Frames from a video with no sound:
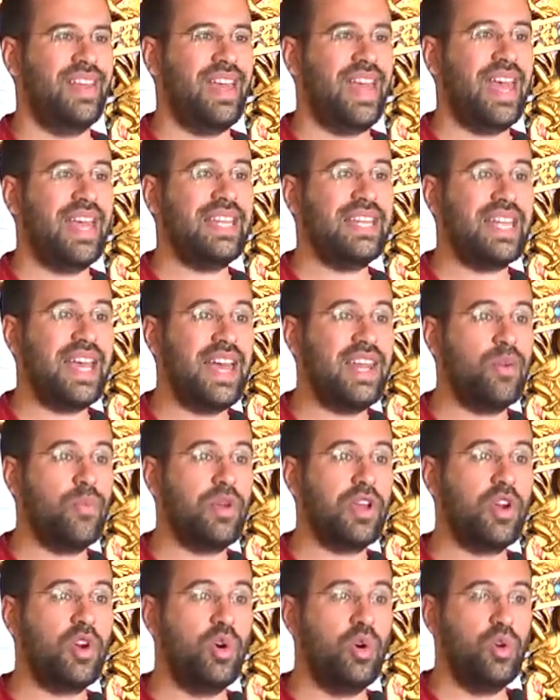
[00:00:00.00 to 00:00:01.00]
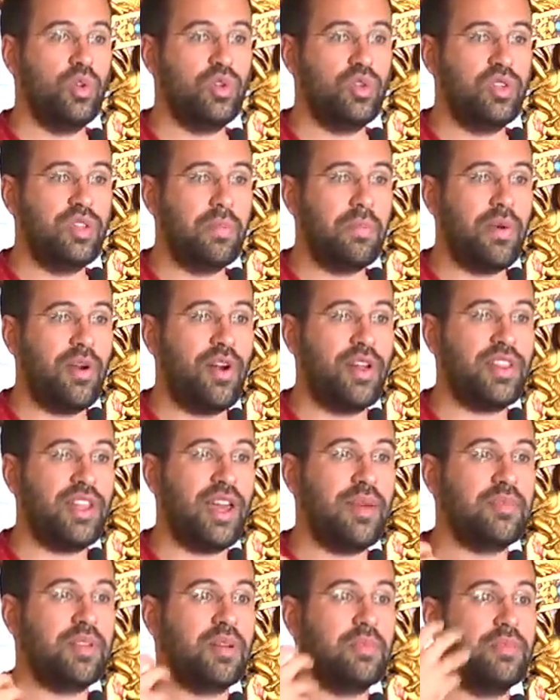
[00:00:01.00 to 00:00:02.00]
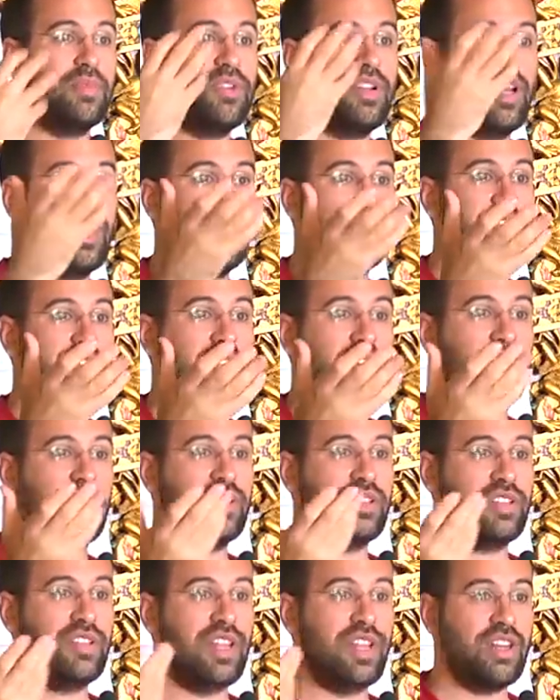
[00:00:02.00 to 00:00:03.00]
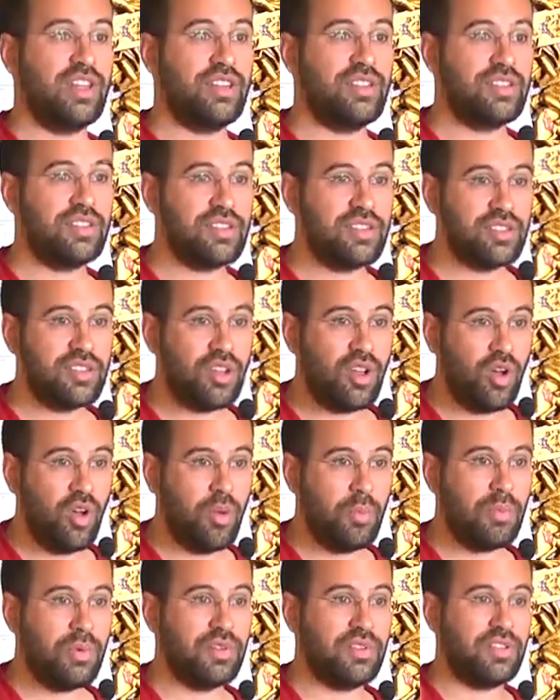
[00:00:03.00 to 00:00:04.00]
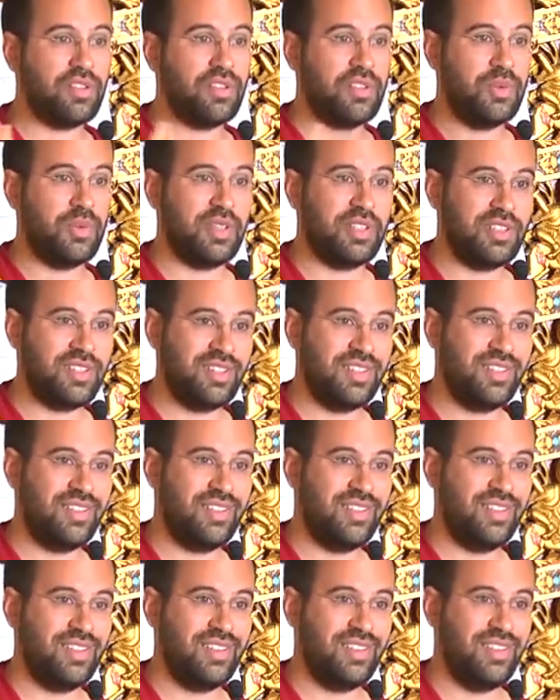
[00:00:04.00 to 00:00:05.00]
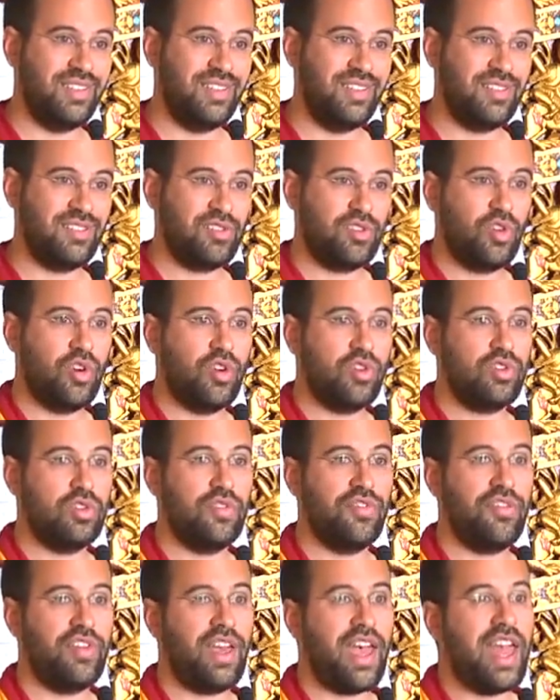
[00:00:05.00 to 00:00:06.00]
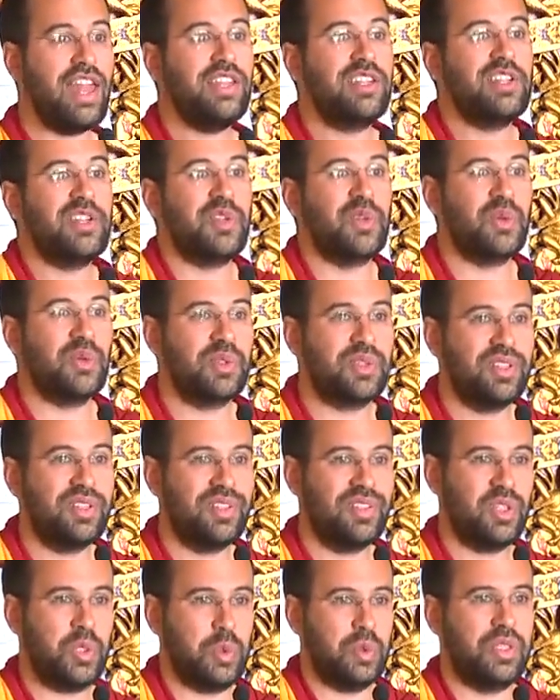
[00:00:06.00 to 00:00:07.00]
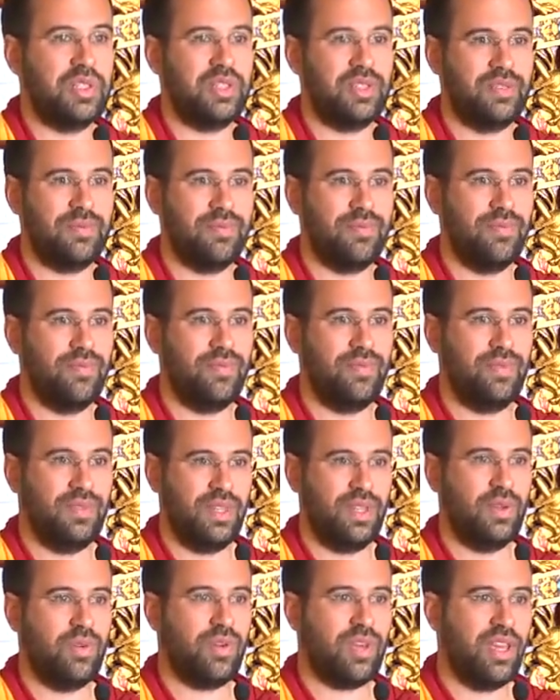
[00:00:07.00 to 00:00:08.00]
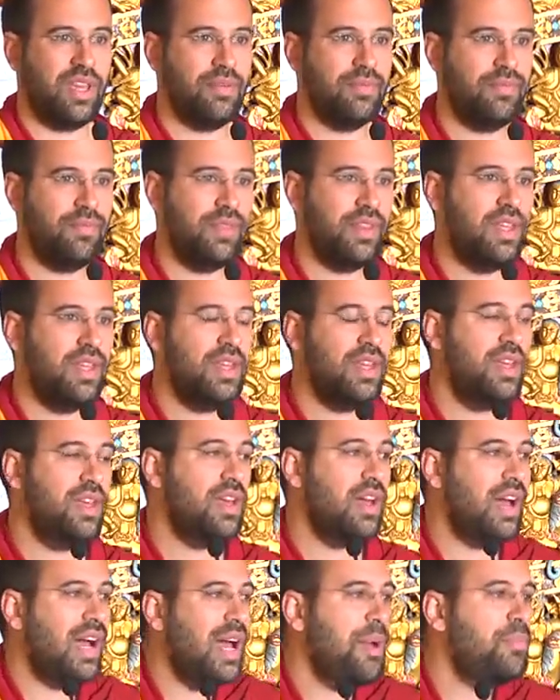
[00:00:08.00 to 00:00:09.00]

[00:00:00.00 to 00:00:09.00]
and then we go to the paradigm that Buddha have taught that is opposite to it, sort of antidote to it. Okay, I